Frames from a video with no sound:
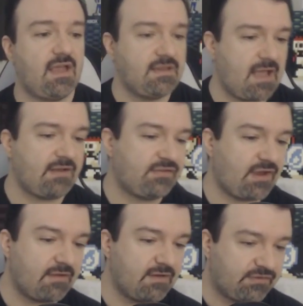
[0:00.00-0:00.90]
And
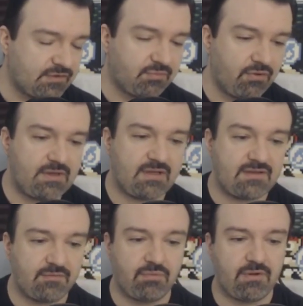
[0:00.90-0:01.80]
it's to the point, at
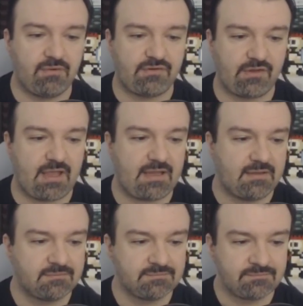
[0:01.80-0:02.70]
this point, where it's like,